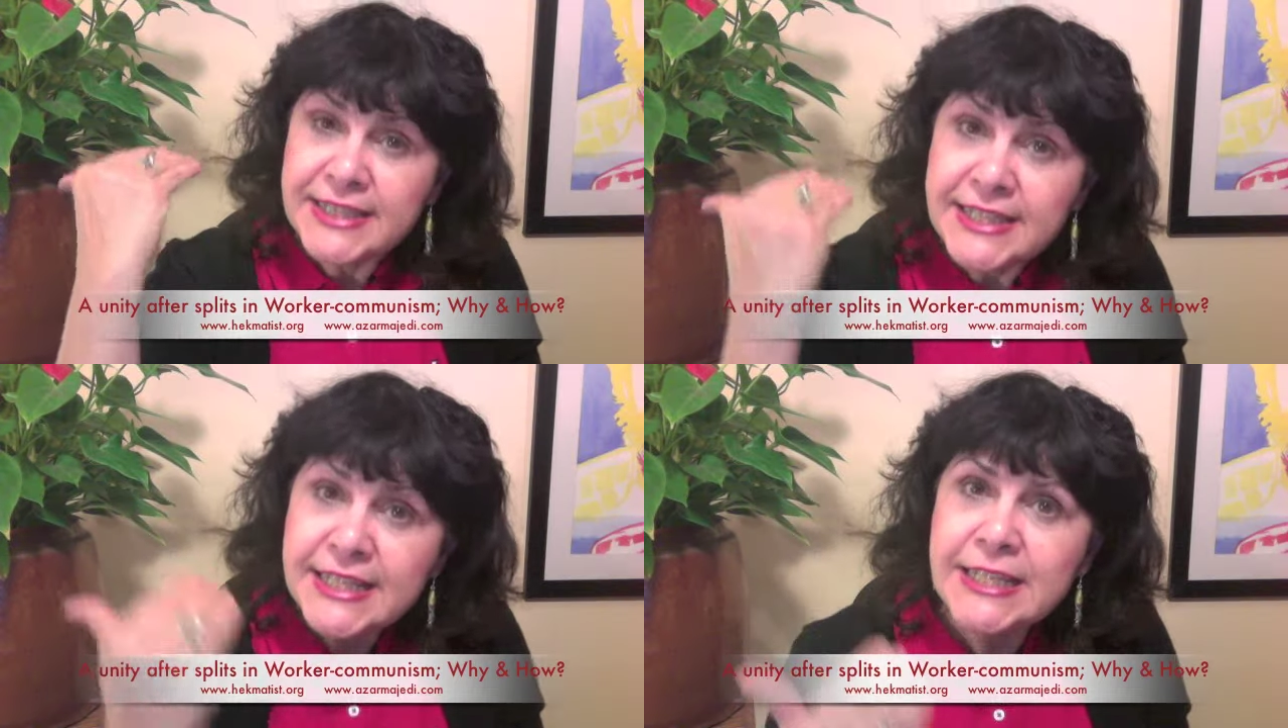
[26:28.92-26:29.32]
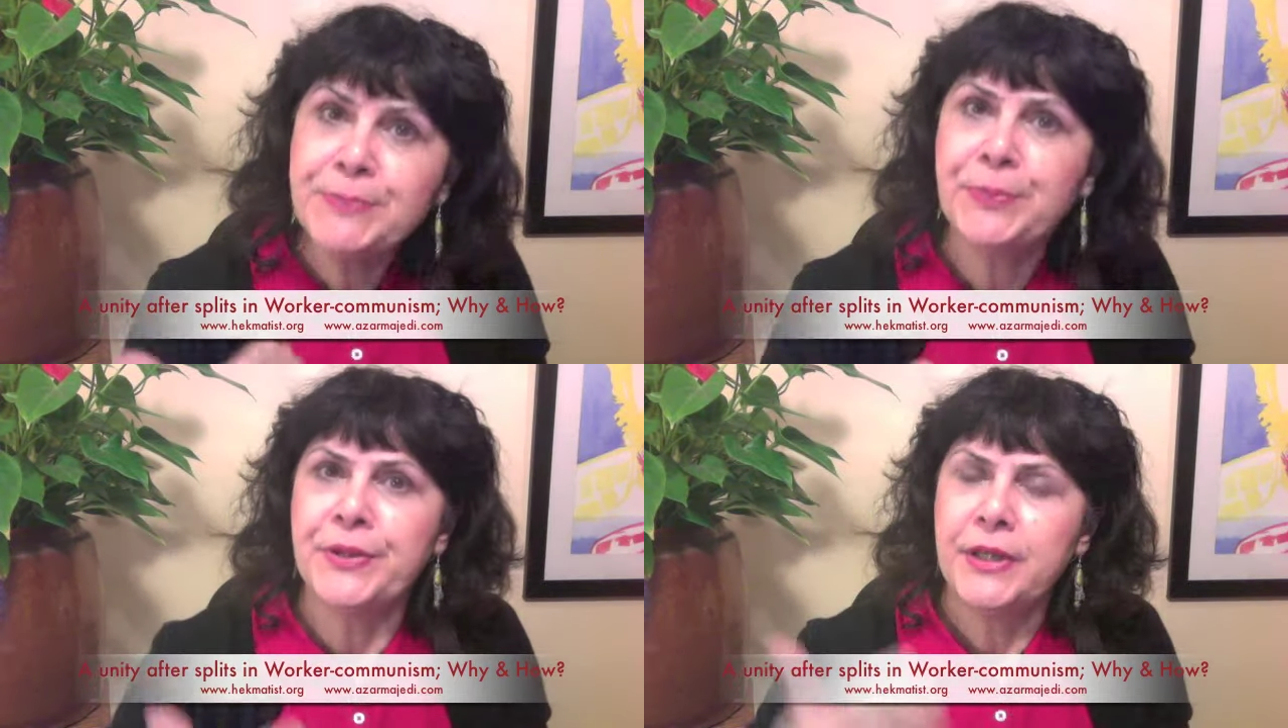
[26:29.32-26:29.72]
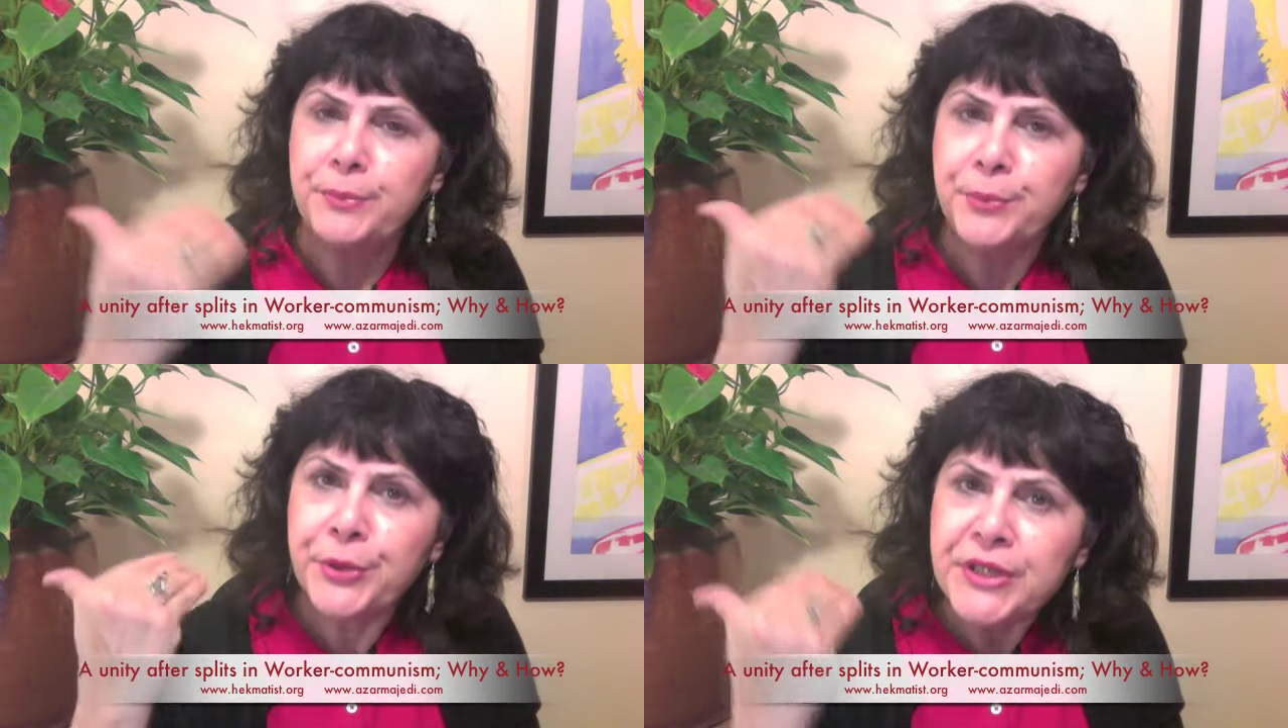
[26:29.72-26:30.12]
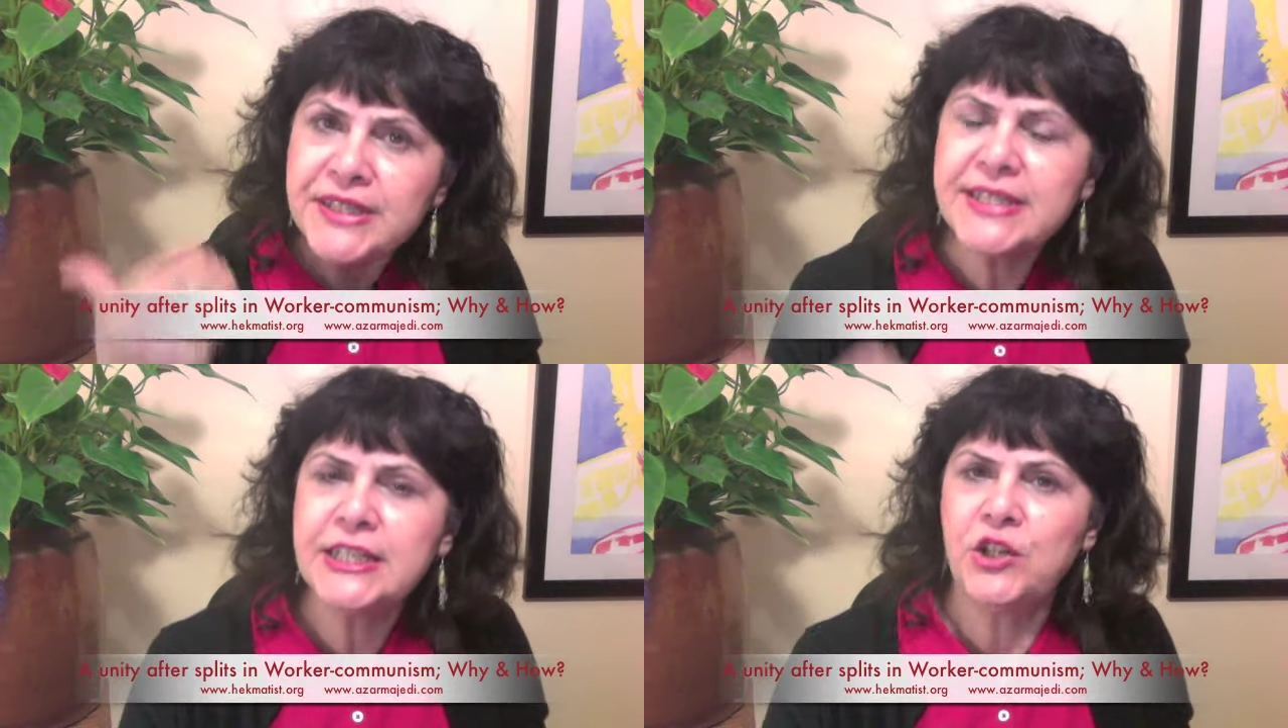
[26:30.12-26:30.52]
deep
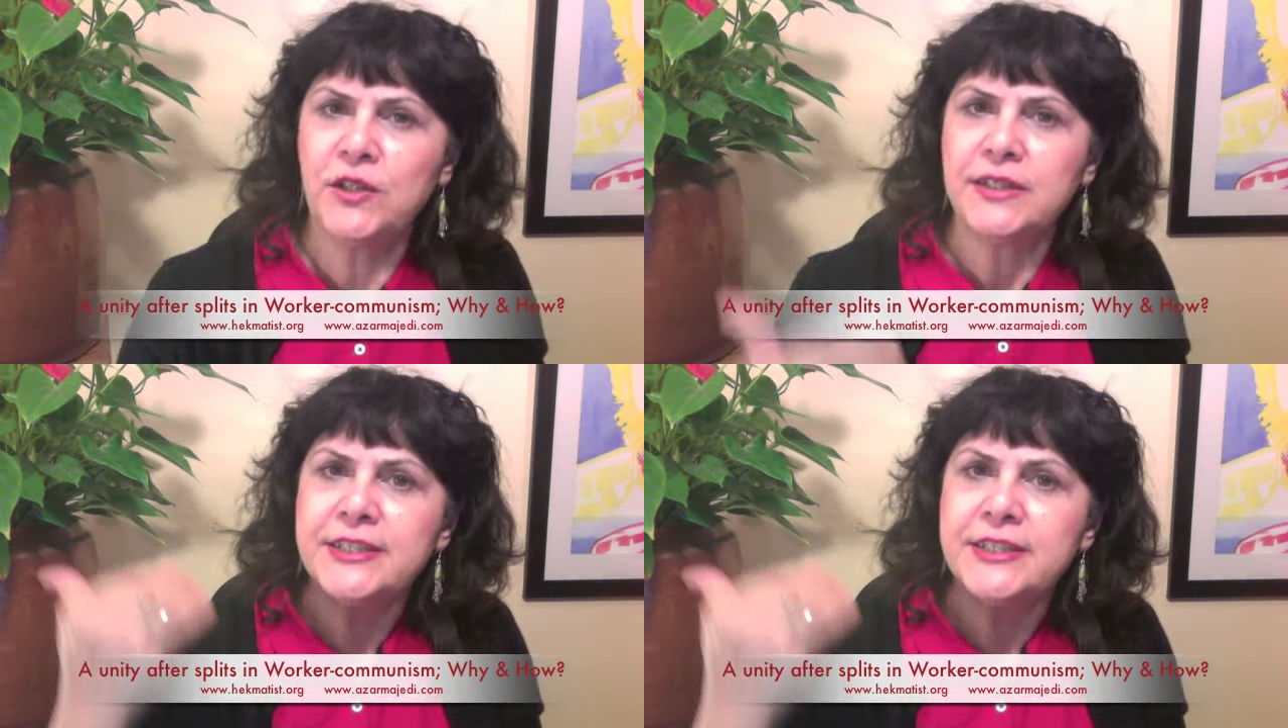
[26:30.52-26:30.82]
political